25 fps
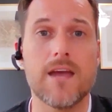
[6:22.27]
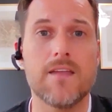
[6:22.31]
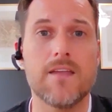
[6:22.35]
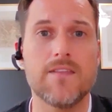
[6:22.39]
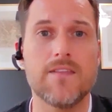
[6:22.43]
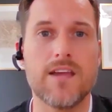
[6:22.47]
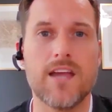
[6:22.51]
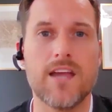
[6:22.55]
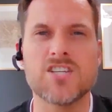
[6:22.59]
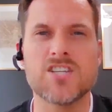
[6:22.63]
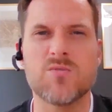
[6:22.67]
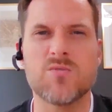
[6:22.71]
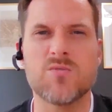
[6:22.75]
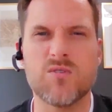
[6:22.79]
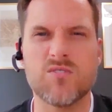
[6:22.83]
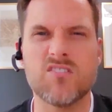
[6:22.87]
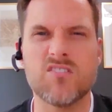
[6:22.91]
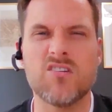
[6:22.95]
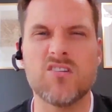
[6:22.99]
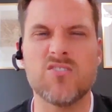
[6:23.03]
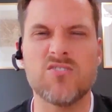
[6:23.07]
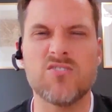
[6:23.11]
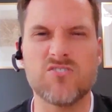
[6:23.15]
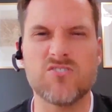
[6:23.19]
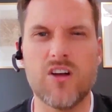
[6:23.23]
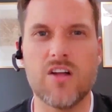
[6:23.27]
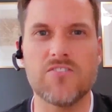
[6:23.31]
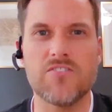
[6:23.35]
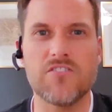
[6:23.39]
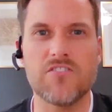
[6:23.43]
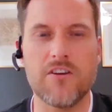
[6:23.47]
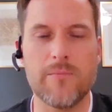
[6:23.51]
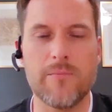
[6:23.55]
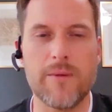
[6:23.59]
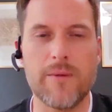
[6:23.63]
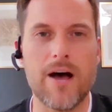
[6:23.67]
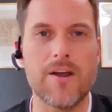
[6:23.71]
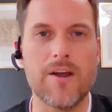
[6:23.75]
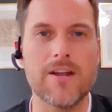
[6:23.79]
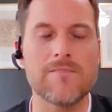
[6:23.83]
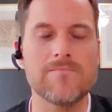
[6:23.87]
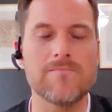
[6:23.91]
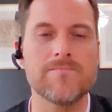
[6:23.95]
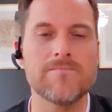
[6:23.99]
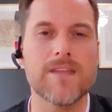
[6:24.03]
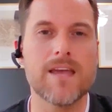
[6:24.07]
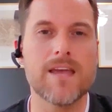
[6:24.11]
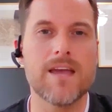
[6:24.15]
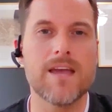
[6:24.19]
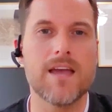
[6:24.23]
And the agent was a little salty about
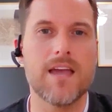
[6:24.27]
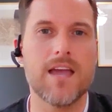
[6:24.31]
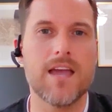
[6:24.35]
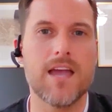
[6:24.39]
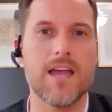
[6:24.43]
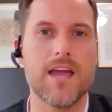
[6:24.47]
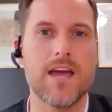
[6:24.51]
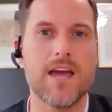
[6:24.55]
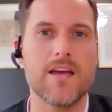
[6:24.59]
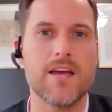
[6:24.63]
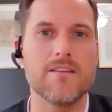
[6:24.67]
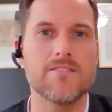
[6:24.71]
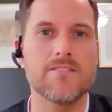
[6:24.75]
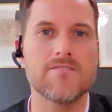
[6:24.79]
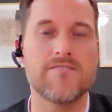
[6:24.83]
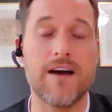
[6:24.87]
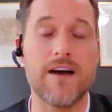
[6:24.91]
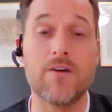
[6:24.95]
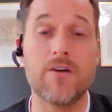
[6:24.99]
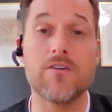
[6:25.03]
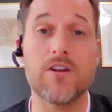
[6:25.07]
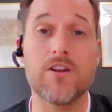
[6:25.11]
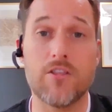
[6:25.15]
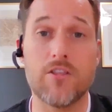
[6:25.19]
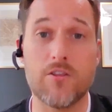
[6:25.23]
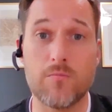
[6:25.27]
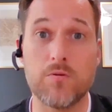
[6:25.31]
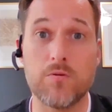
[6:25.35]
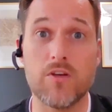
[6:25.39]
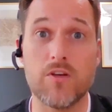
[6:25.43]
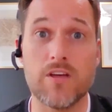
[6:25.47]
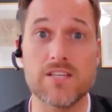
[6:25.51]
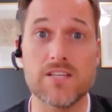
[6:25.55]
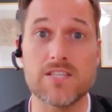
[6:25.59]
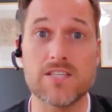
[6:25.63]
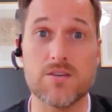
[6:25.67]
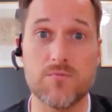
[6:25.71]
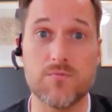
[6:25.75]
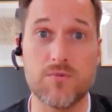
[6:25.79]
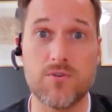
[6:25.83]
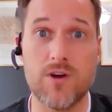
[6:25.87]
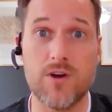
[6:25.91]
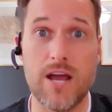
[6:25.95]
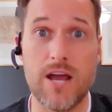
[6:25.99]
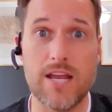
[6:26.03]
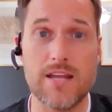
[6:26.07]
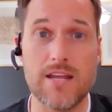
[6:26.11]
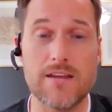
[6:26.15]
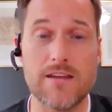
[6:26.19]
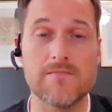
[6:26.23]
it and found another place that would
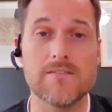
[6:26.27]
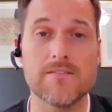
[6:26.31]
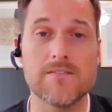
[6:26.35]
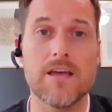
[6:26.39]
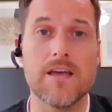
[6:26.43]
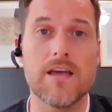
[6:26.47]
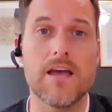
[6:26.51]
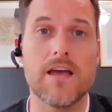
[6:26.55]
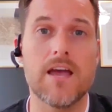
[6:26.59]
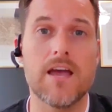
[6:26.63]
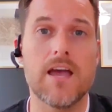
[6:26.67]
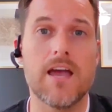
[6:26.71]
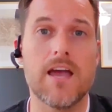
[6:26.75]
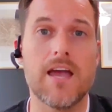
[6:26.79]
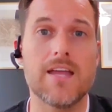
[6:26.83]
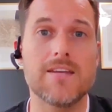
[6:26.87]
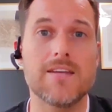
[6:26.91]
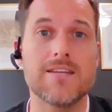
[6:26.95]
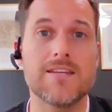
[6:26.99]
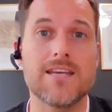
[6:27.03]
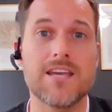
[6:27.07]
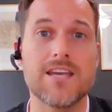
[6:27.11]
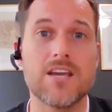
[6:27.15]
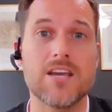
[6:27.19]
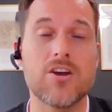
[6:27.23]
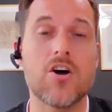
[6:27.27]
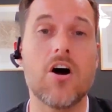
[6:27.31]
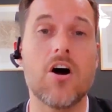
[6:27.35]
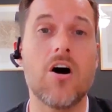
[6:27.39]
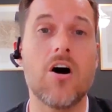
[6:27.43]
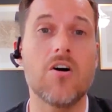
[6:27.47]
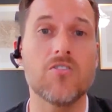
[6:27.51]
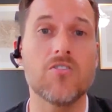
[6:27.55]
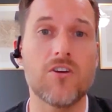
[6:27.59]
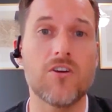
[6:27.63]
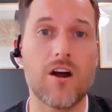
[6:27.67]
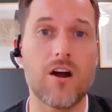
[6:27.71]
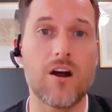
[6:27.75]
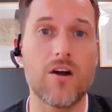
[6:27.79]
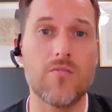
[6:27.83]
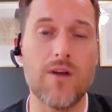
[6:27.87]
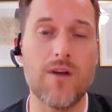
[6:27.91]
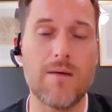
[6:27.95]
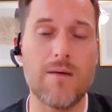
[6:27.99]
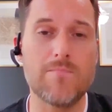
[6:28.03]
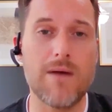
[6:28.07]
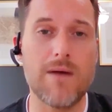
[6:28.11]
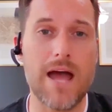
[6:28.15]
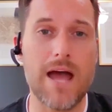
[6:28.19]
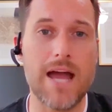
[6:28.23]
write it. And he called our
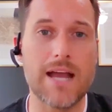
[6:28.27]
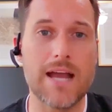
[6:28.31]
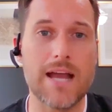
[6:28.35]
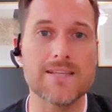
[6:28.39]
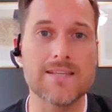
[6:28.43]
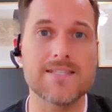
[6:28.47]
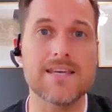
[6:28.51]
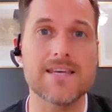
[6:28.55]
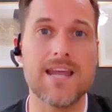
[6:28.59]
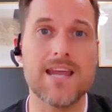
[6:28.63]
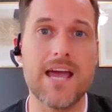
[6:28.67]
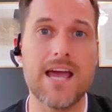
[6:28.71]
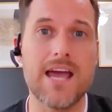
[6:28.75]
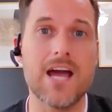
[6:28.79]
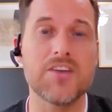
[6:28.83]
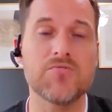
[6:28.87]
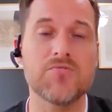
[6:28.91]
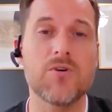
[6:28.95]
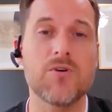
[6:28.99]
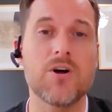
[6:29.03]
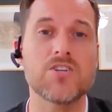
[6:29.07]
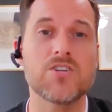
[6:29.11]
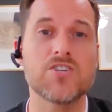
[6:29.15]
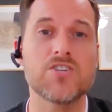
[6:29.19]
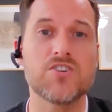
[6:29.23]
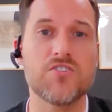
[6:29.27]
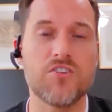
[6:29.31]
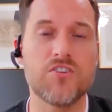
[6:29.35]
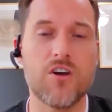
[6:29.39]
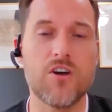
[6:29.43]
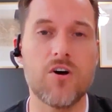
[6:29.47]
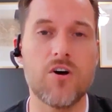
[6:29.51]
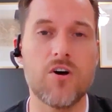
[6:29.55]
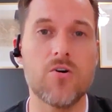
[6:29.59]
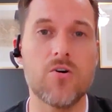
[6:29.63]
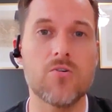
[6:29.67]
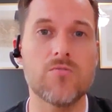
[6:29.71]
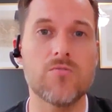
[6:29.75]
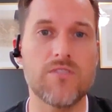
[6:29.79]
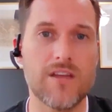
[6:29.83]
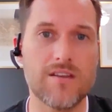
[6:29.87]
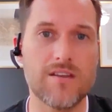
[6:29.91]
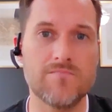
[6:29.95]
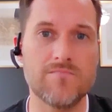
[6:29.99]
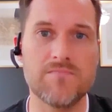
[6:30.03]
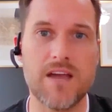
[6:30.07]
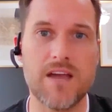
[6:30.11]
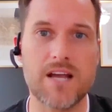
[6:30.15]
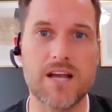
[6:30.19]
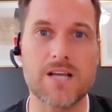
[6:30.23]
rep back and said, "Hey, I just want you to know
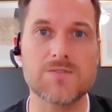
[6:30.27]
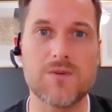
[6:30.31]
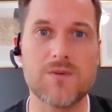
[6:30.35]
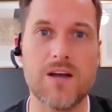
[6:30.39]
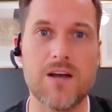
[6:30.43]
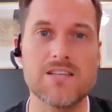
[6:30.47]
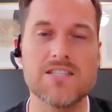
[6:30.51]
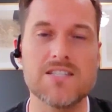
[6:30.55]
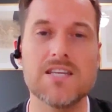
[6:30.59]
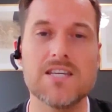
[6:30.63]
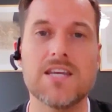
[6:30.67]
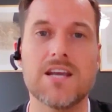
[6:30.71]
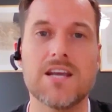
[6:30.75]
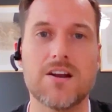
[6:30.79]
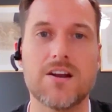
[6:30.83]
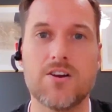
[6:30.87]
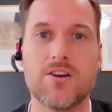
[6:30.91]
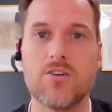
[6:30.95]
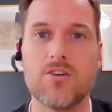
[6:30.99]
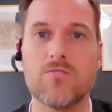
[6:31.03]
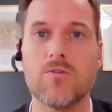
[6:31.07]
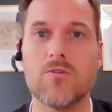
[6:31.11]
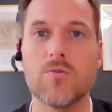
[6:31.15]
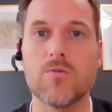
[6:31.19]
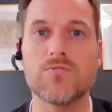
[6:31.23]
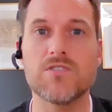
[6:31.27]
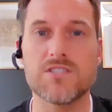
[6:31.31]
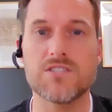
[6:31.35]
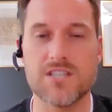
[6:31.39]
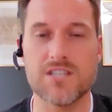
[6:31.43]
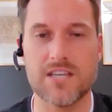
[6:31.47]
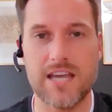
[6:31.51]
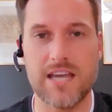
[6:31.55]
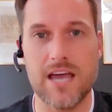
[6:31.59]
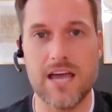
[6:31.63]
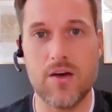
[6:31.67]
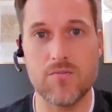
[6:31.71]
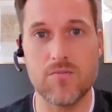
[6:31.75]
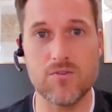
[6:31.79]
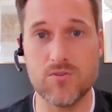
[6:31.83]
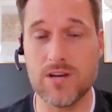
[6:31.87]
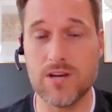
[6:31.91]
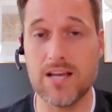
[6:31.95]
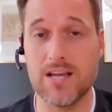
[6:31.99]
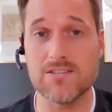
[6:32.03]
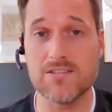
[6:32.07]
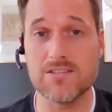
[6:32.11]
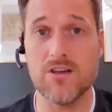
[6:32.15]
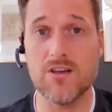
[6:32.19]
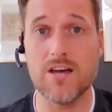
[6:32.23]
that XYZ carrier wrote this account and you
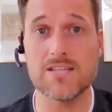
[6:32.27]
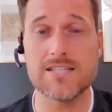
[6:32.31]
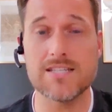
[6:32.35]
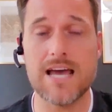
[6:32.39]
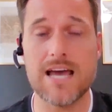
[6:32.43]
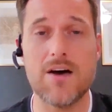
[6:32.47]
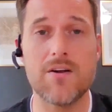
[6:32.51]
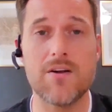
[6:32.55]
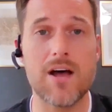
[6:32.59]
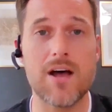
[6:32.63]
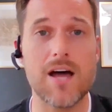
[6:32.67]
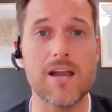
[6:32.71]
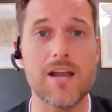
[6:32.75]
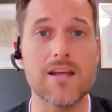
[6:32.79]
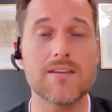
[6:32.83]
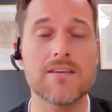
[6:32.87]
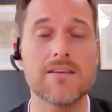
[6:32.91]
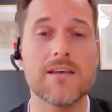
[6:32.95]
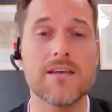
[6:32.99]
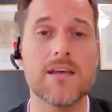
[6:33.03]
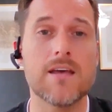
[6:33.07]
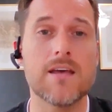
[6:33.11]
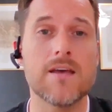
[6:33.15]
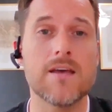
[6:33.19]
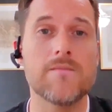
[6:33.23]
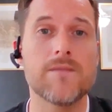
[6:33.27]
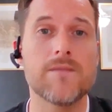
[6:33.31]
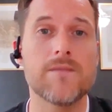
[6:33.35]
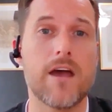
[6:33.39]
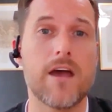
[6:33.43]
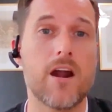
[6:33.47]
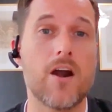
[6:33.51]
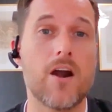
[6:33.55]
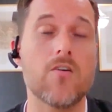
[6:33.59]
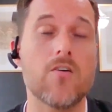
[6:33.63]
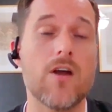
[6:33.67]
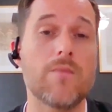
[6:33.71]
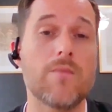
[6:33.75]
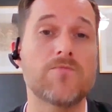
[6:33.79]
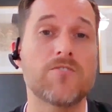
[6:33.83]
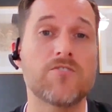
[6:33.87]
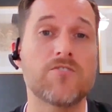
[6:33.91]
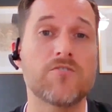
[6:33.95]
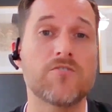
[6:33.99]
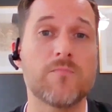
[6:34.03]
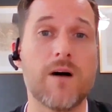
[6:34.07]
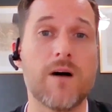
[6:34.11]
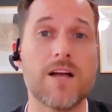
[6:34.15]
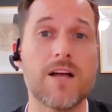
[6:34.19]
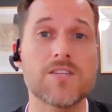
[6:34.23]
guys lost out on it." And our rep's
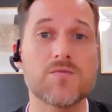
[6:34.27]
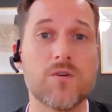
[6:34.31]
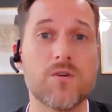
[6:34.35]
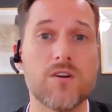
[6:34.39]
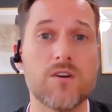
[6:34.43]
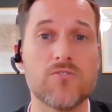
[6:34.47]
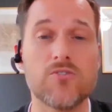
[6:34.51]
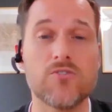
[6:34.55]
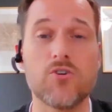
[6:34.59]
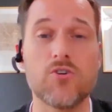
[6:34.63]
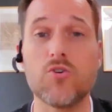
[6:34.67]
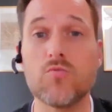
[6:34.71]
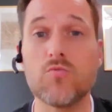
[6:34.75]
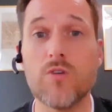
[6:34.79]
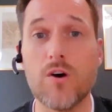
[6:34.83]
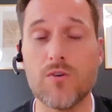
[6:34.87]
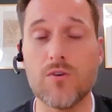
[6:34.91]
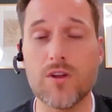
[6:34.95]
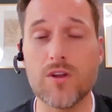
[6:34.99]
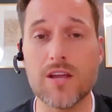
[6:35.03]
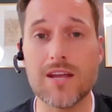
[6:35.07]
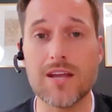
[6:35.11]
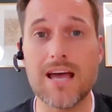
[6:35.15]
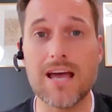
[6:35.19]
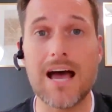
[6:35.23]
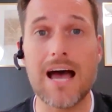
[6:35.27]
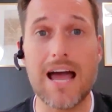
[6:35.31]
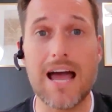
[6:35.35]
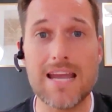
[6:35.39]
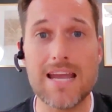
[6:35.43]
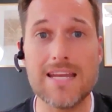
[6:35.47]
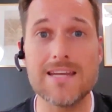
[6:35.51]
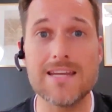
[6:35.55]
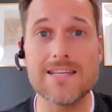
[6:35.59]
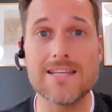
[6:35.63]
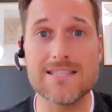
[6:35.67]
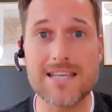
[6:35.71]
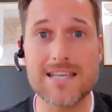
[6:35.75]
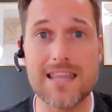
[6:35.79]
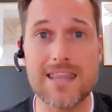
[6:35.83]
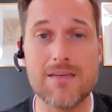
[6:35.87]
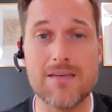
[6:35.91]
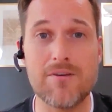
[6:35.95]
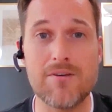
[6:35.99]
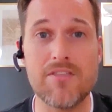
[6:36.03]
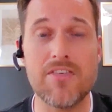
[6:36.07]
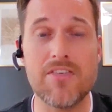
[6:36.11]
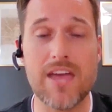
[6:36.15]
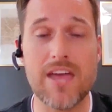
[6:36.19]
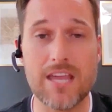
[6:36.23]
response was, "Who wrote it? I need to send
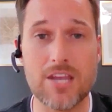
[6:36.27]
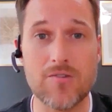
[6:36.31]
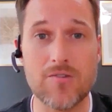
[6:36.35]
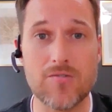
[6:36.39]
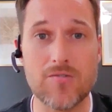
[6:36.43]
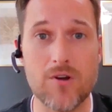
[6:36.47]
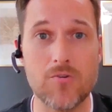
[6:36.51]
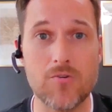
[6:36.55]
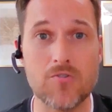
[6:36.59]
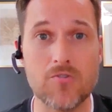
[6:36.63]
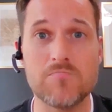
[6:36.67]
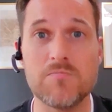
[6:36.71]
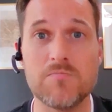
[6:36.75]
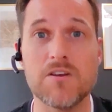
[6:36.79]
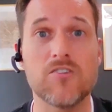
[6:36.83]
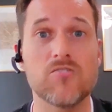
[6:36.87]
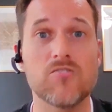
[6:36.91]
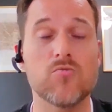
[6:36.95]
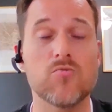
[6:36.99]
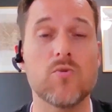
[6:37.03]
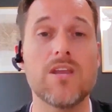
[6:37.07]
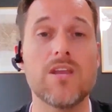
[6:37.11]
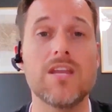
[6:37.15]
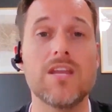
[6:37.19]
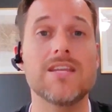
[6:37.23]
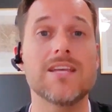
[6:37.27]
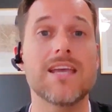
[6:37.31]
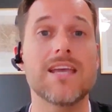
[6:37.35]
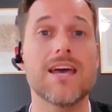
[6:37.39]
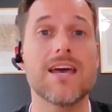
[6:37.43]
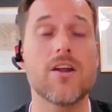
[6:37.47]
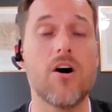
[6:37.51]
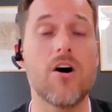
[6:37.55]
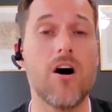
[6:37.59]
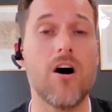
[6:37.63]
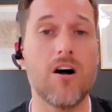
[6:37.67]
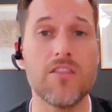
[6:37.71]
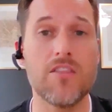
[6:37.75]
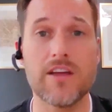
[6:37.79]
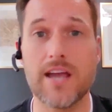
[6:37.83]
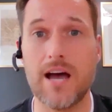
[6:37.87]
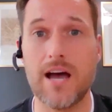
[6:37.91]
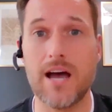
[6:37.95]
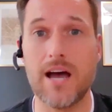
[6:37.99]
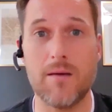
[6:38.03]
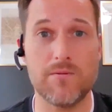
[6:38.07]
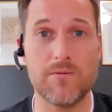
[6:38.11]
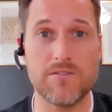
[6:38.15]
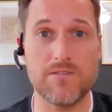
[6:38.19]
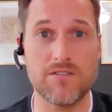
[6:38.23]
them a thank you note because we need to get all the
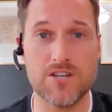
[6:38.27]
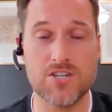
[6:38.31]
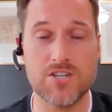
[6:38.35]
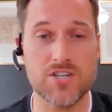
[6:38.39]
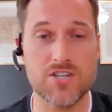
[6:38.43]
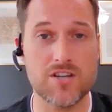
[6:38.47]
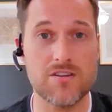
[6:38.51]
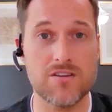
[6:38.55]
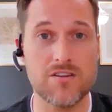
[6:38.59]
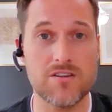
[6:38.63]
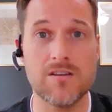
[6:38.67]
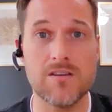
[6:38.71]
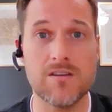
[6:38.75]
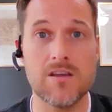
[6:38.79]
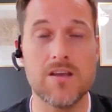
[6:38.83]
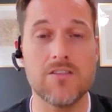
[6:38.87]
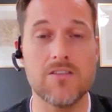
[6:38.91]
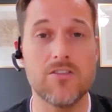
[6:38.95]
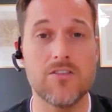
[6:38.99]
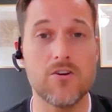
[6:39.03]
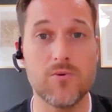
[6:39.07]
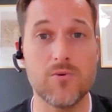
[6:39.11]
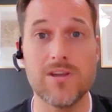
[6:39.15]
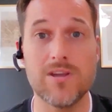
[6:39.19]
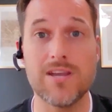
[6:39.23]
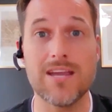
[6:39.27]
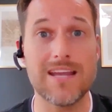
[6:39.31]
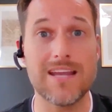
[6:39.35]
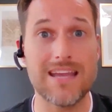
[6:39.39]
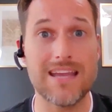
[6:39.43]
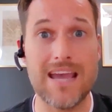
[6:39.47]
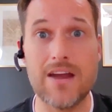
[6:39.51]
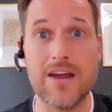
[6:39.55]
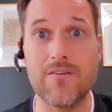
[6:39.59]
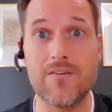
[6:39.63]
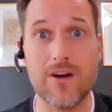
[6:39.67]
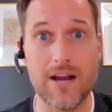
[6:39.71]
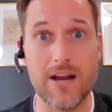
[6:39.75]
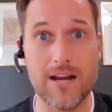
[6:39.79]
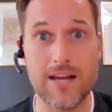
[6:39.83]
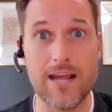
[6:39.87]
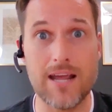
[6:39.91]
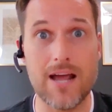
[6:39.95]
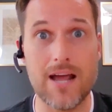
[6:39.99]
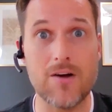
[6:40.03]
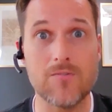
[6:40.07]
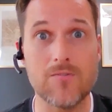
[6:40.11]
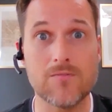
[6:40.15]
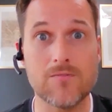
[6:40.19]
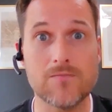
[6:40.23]
competition that we can get right
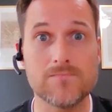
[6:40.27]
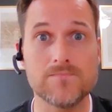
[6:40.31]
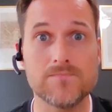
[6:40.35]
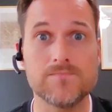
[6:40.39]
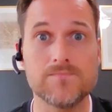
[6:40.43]
now."